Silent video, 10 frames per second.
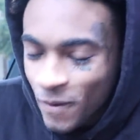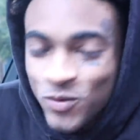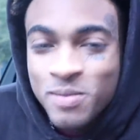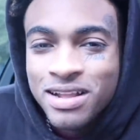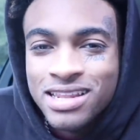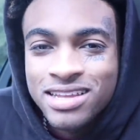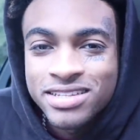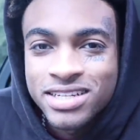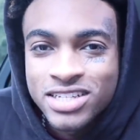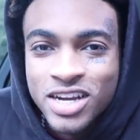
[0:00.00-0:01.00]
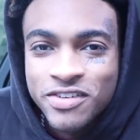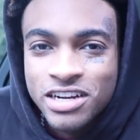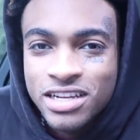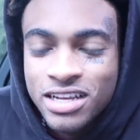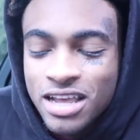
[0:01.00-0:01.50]
We about to listen to this. Y'all
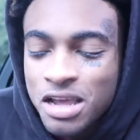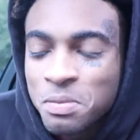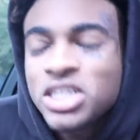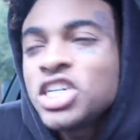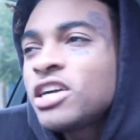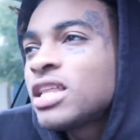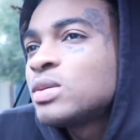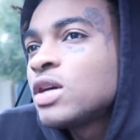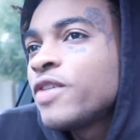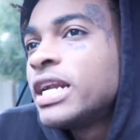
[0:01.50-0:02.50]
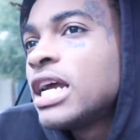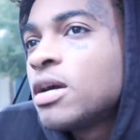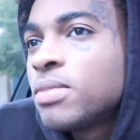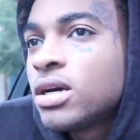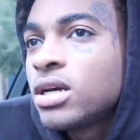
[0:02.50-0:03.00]
ready? Make sure y'all thumbs up right
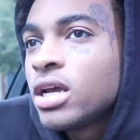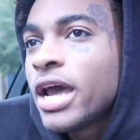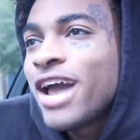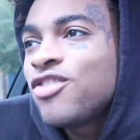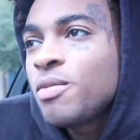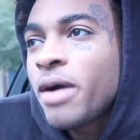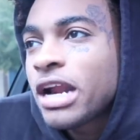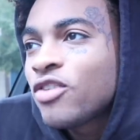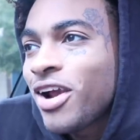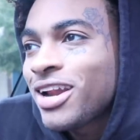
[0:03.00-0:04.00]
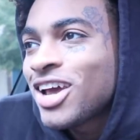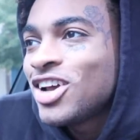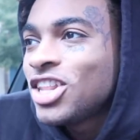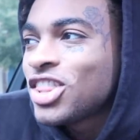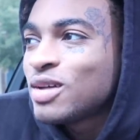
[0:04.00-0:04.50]
now, bro. Everybody, right now,
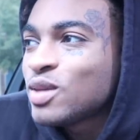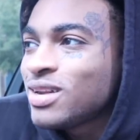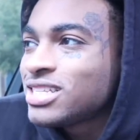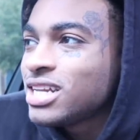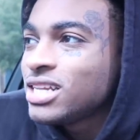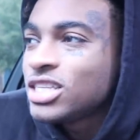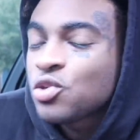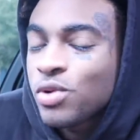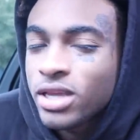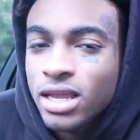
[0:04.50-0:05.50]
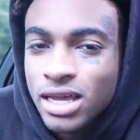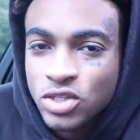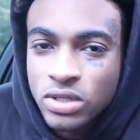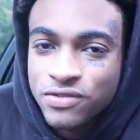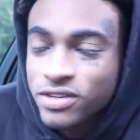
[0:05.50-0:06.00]
hit the thumbs up. Let's get at least 20k
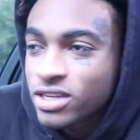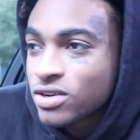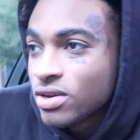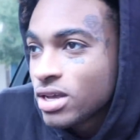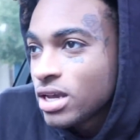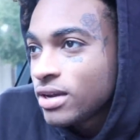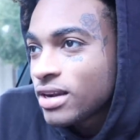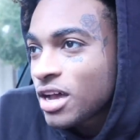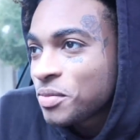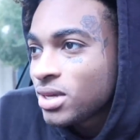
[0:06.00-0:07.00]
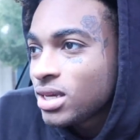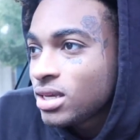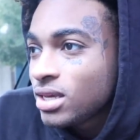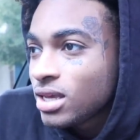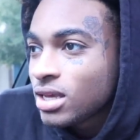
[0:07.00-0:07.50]
likes on this video. You know what I
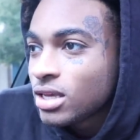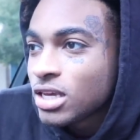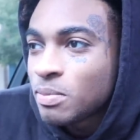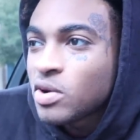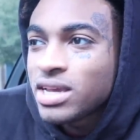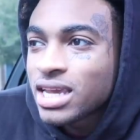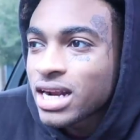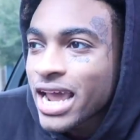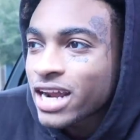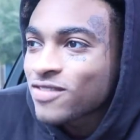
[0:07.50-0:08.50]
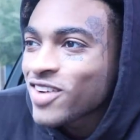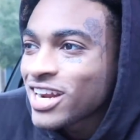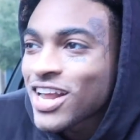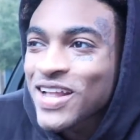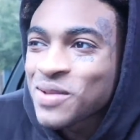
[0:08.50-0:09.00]
mean? Your boy getting hacked
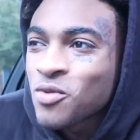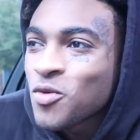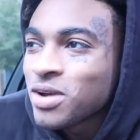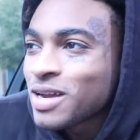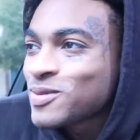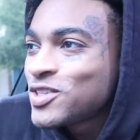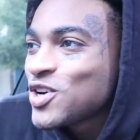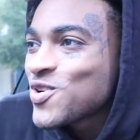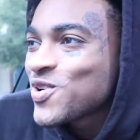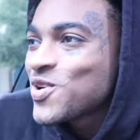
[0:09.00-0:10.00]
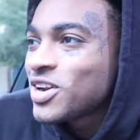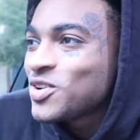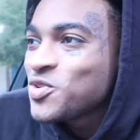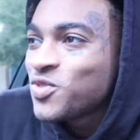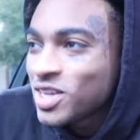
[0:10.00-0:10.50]
right now at the moment. I'm still
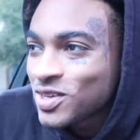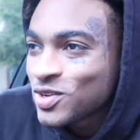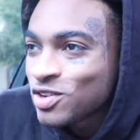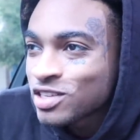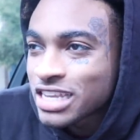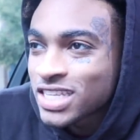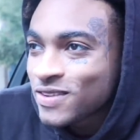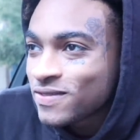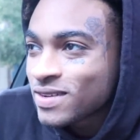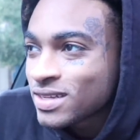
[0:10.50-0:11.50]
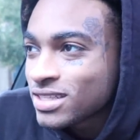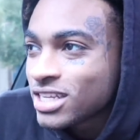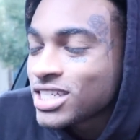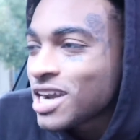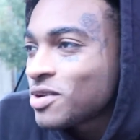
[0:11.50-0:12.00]
recording new videos as if
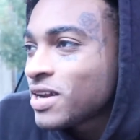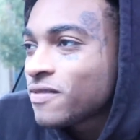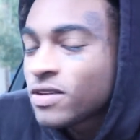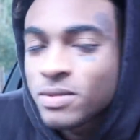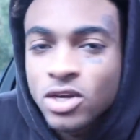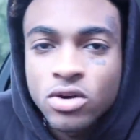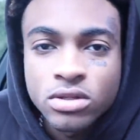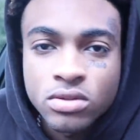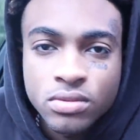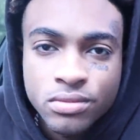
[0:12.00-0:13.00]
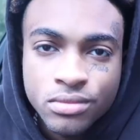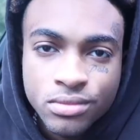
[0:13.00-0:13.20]
this channel not finna be going soon.